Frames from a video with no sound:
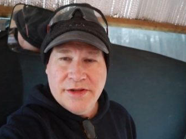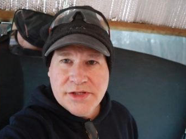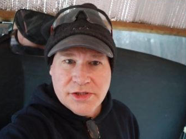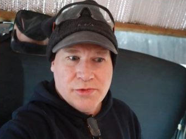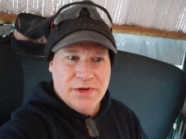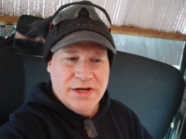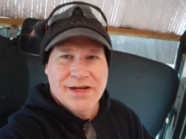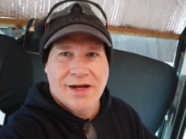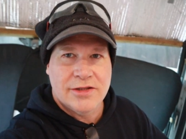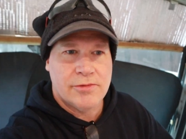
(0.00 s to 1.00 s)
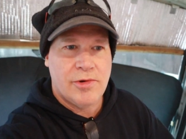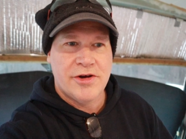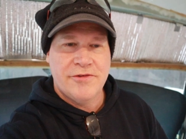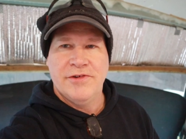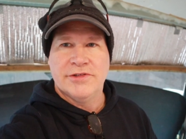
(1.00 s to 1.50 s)
Now there's a $20
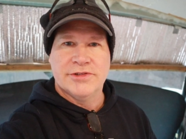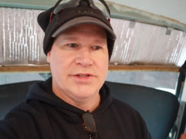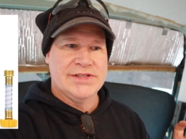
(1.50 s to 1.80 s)
water filter.